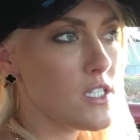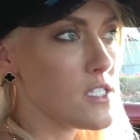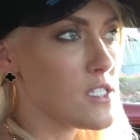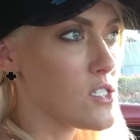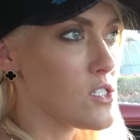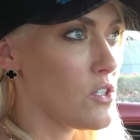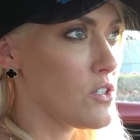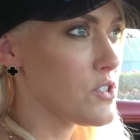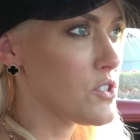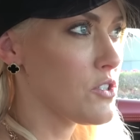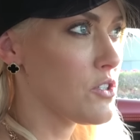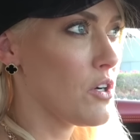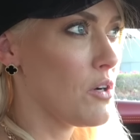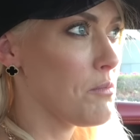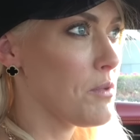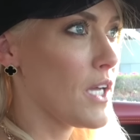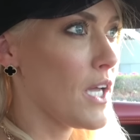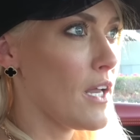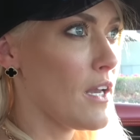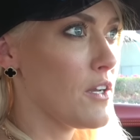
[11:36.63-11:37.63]
It's not too
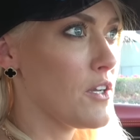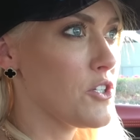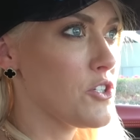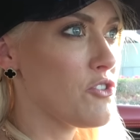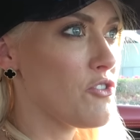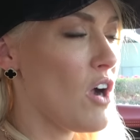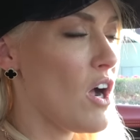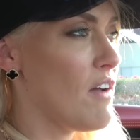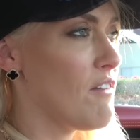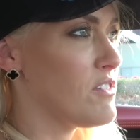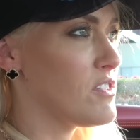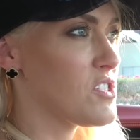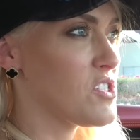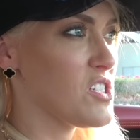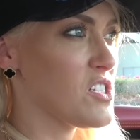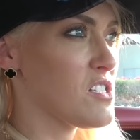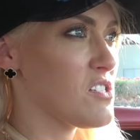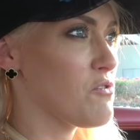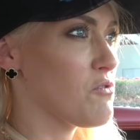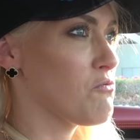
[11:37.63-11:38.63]
complicated to drive. It's
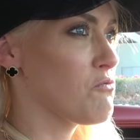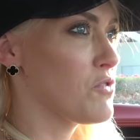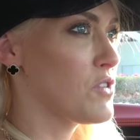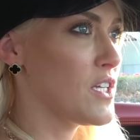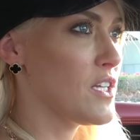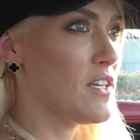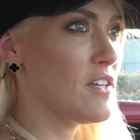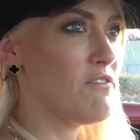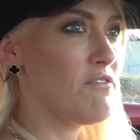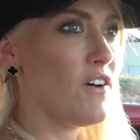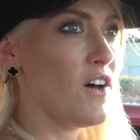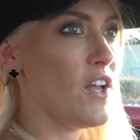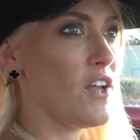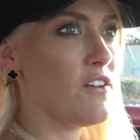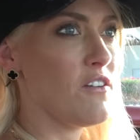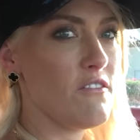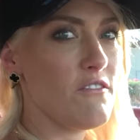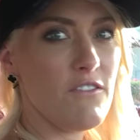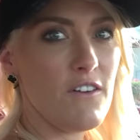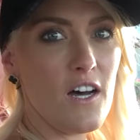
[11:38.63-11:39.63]
just really
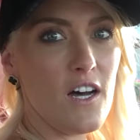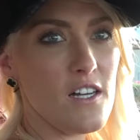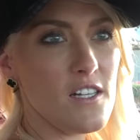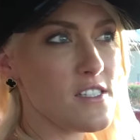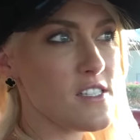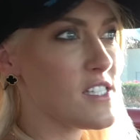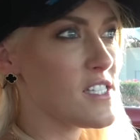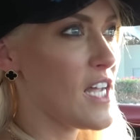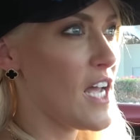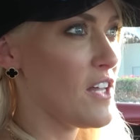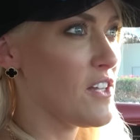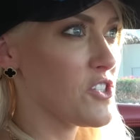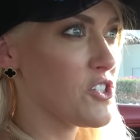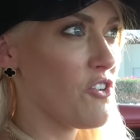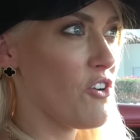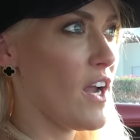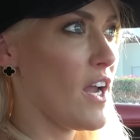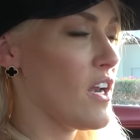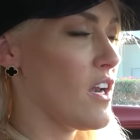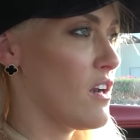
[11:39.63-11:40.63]
fun, fast, sounds
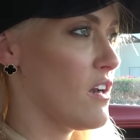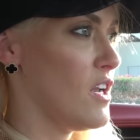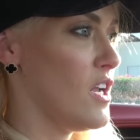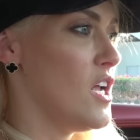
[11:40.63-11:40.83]
great.